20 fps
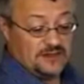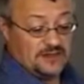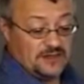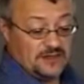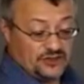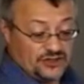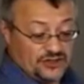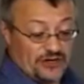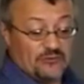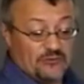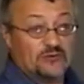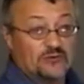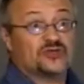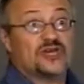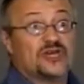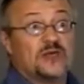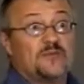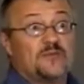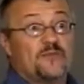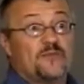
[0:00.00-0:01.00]
general
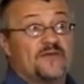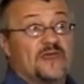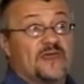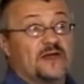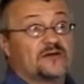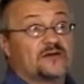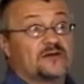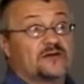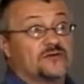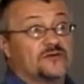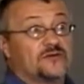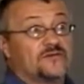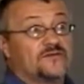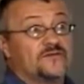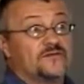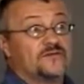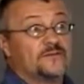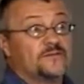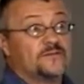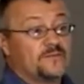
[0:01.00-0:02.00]
shape of that curve
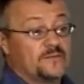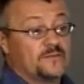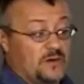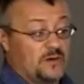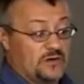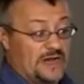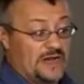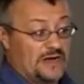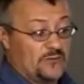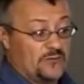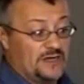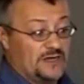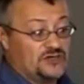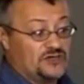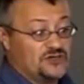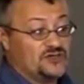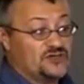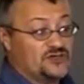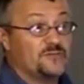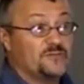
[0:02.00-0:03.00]
or that
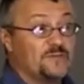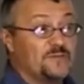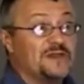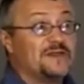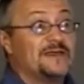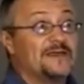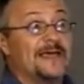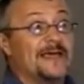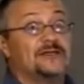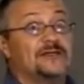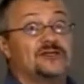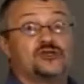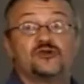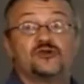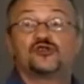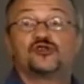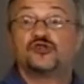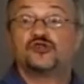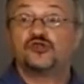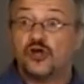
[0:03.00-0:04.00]
relationship? And the answer
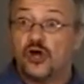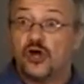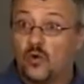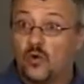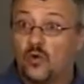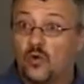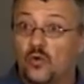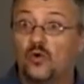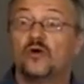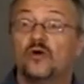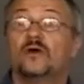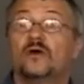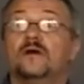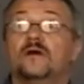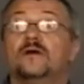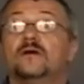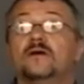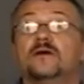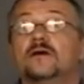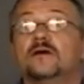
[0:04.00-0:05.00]
is no,
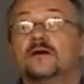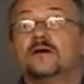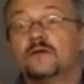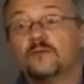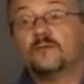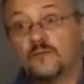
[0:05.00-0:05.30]
but